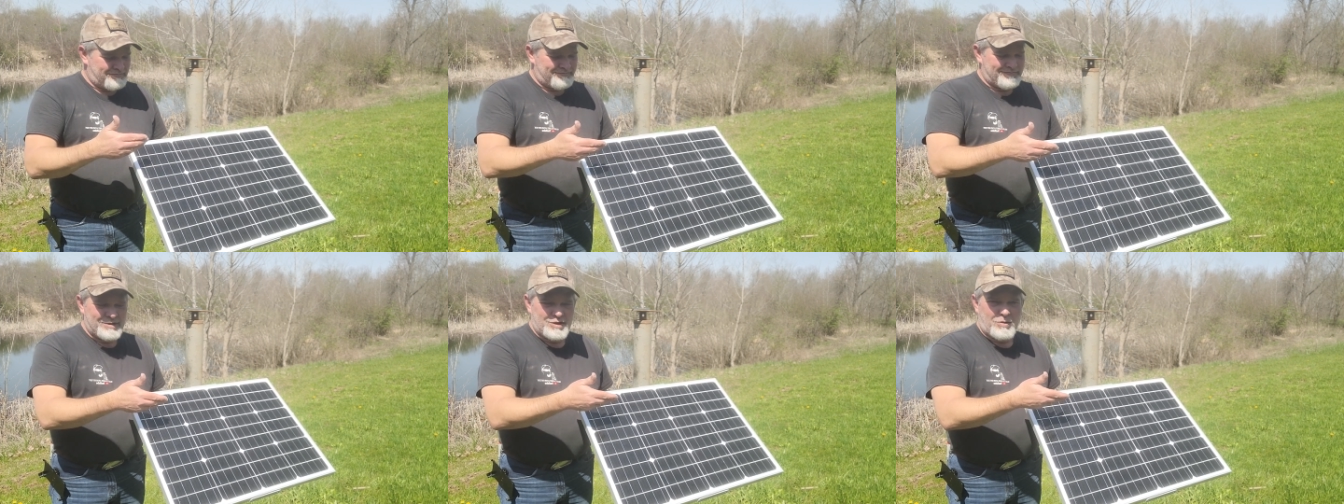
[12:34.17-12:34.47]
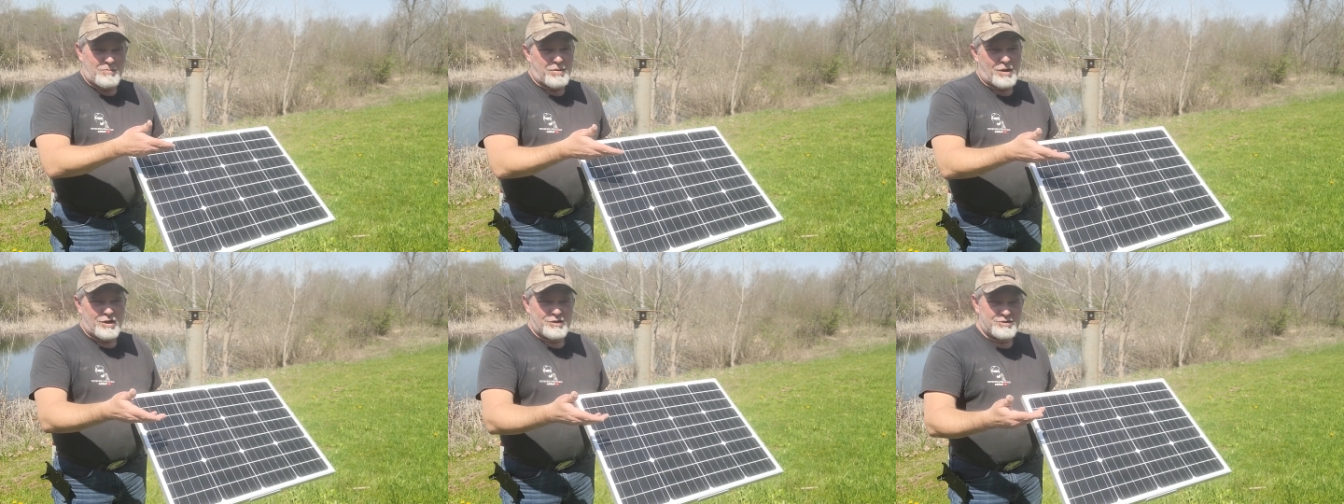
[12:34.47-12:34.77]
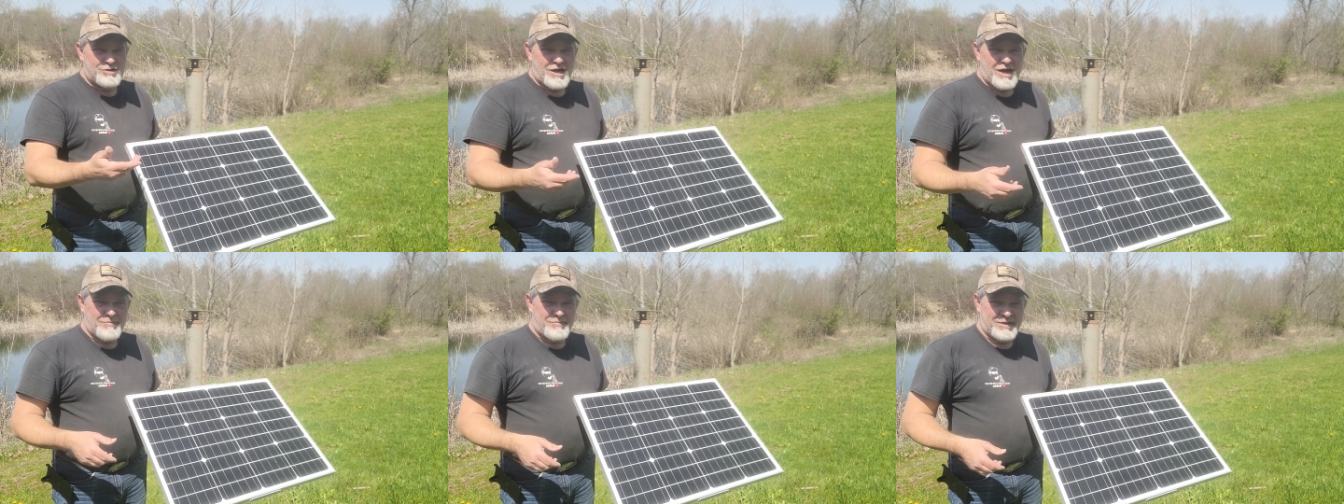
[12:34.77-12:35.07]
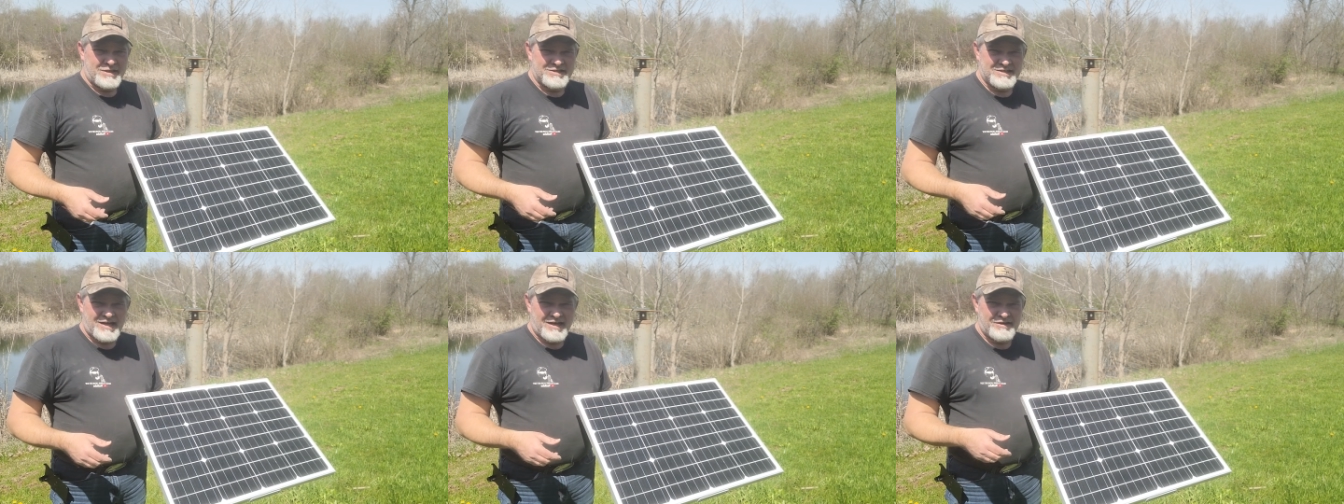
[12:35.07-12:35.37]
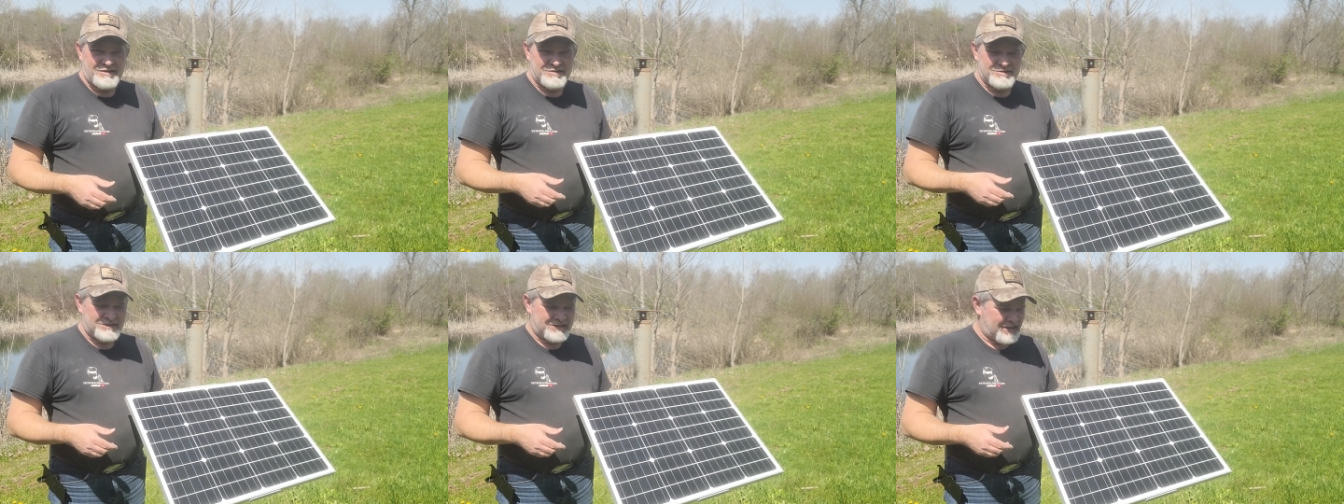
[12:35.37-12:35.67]
you know, bird droppings on
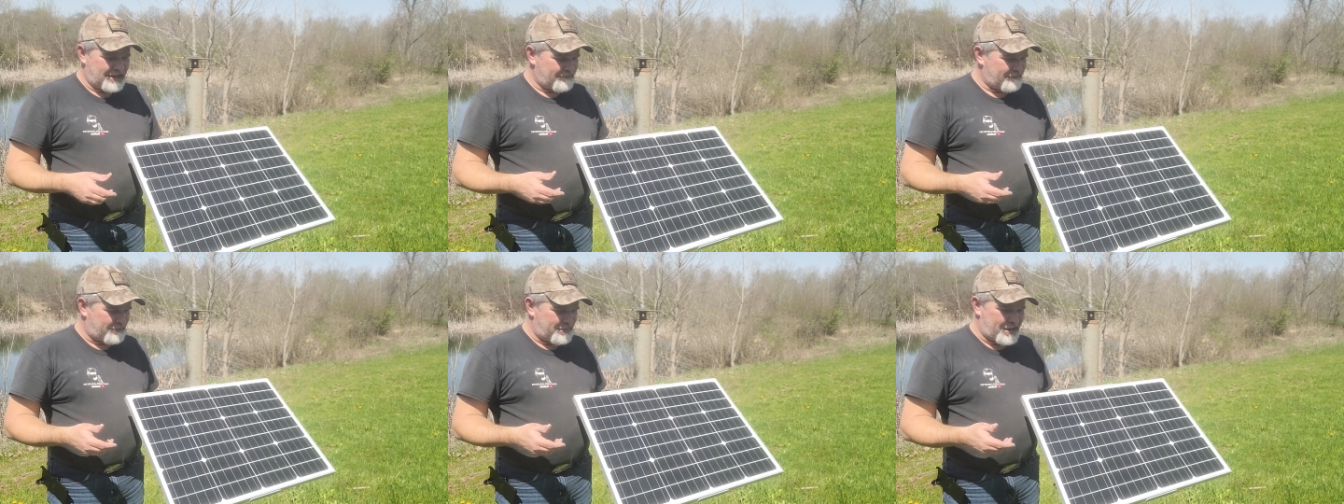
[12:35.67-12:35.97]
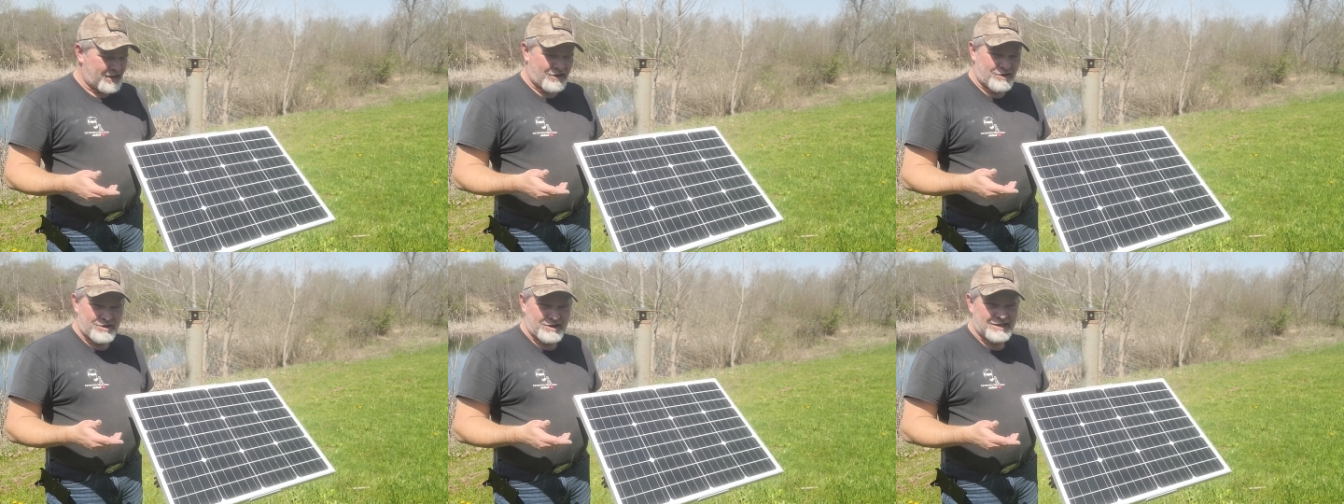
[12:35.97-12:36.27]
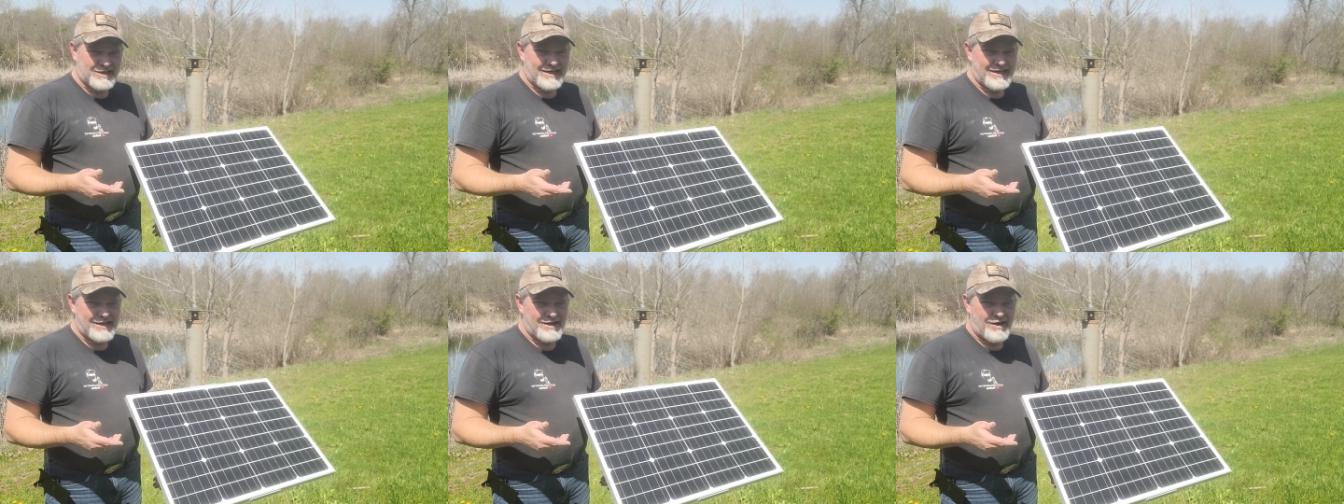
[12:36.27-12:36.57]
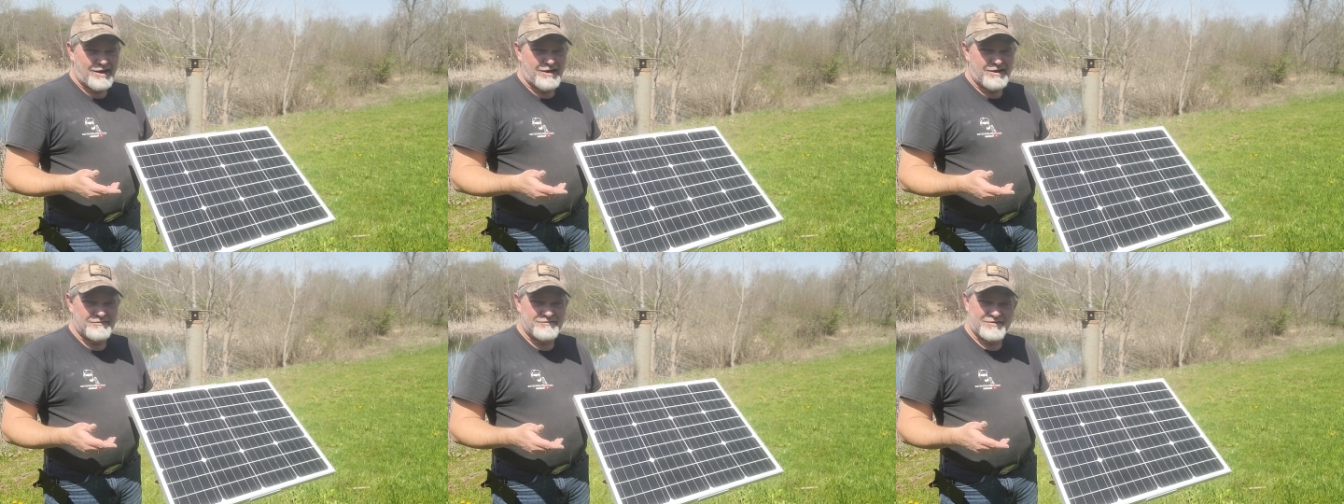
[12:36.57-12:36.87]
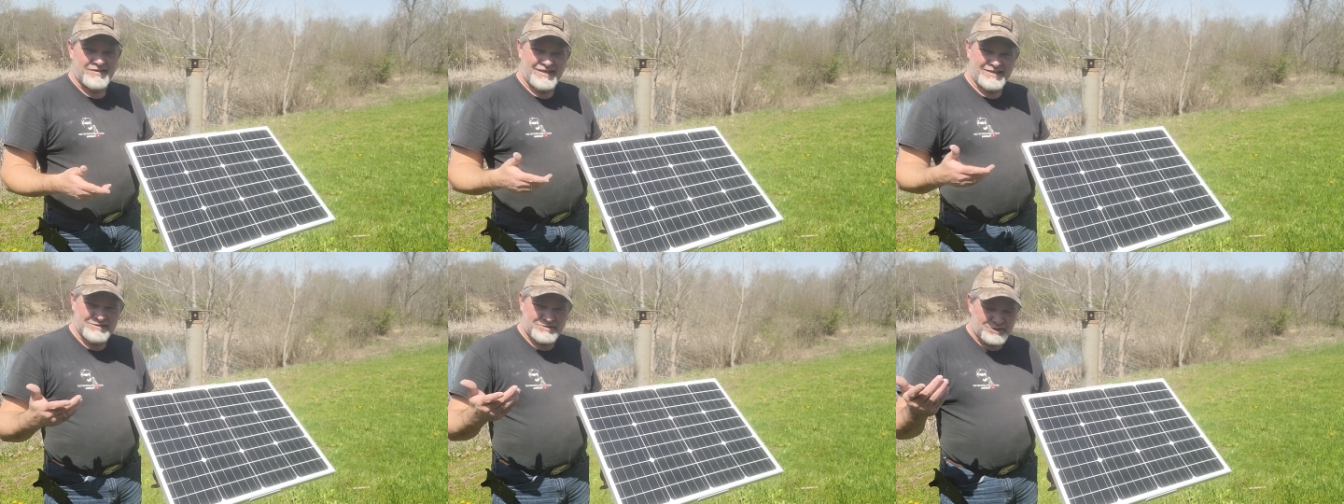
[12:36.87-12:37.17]
there and stuff would be hard to clean off,
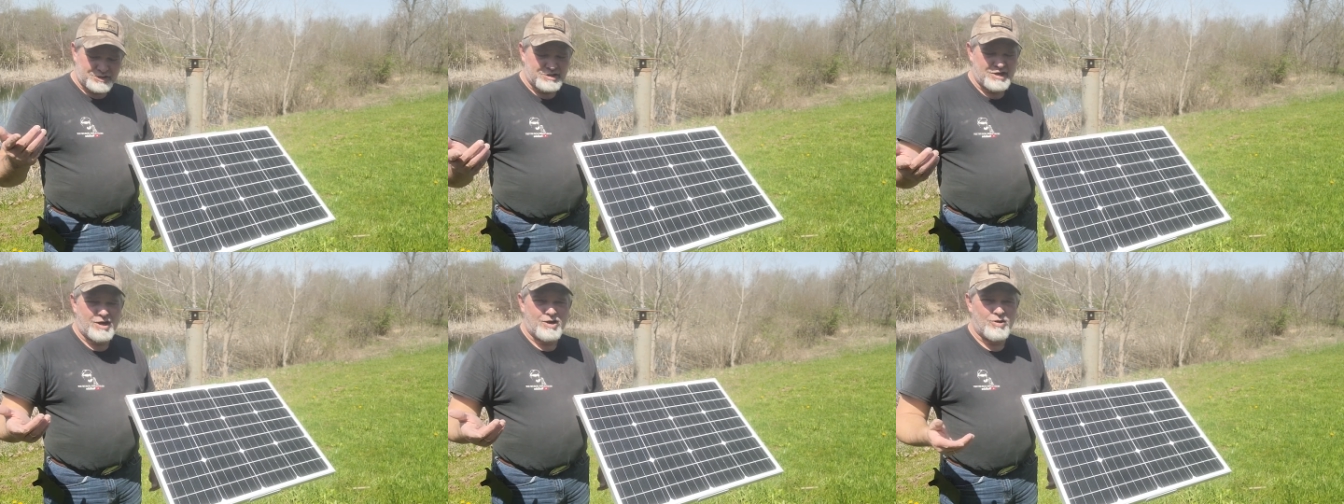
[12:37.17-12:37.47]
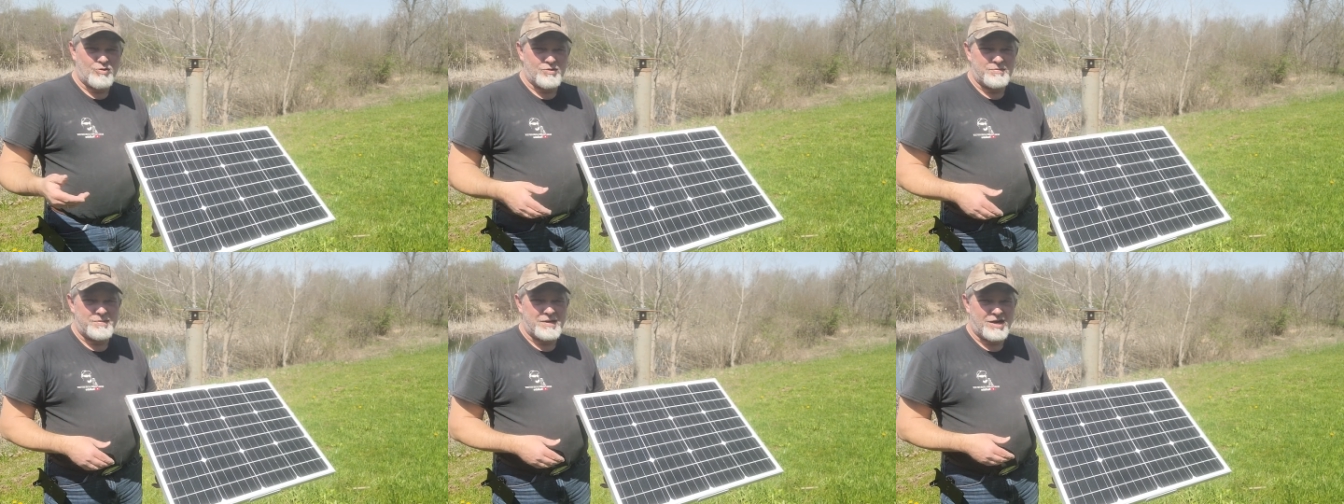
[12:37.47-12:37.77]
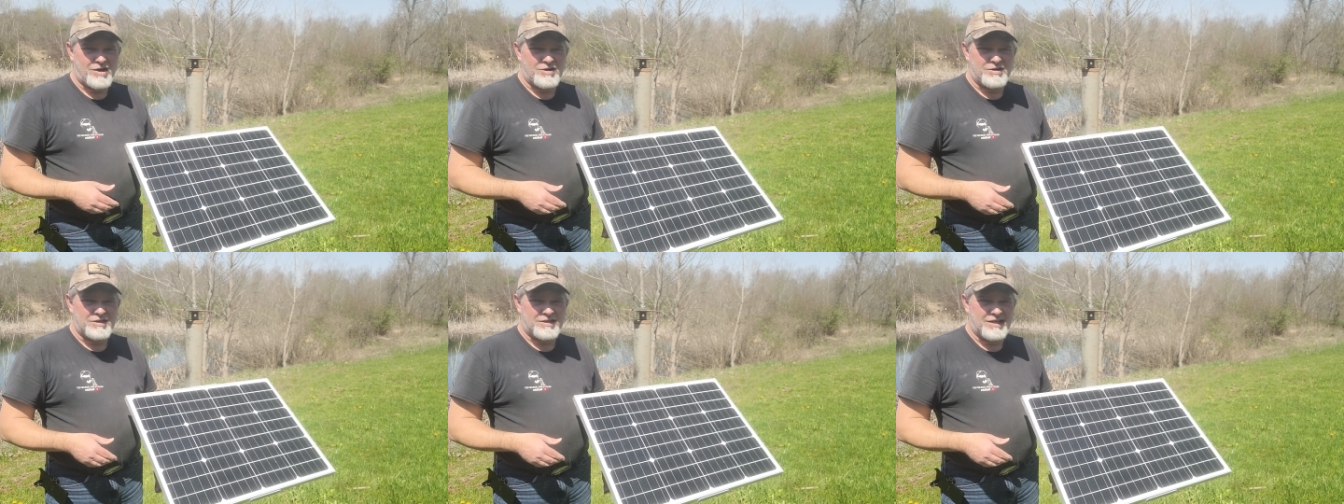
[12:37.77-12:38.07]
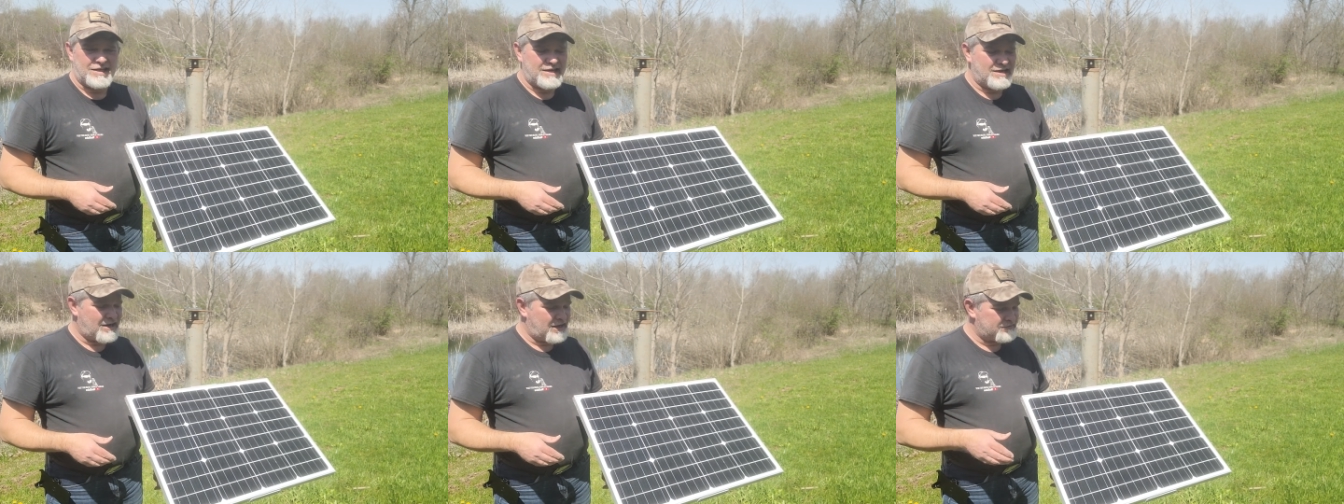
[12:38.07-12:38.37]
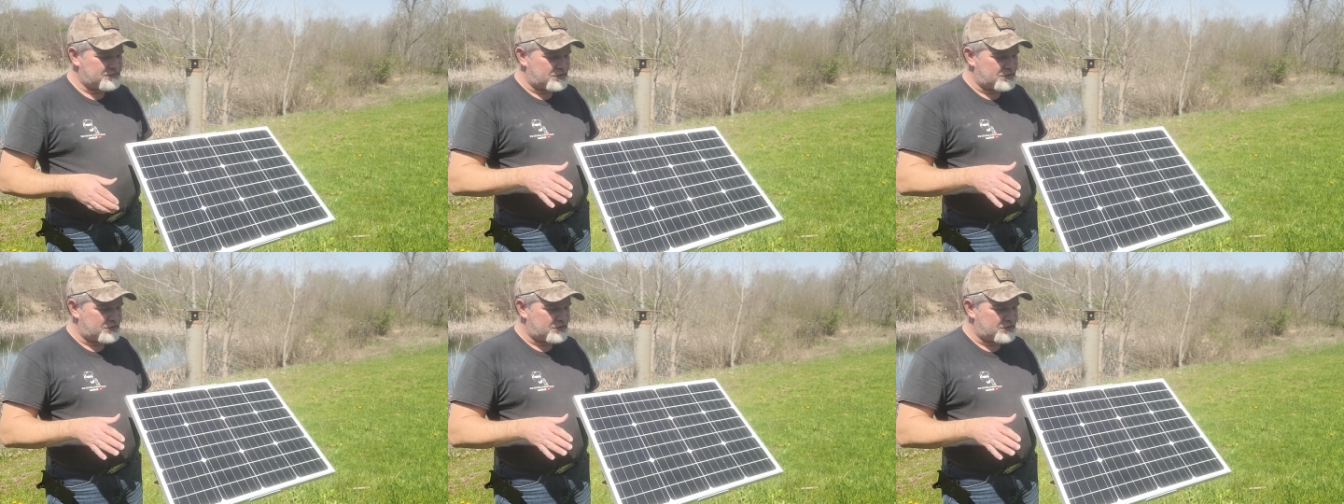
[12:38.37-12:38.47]
and snow would be hard to clean off.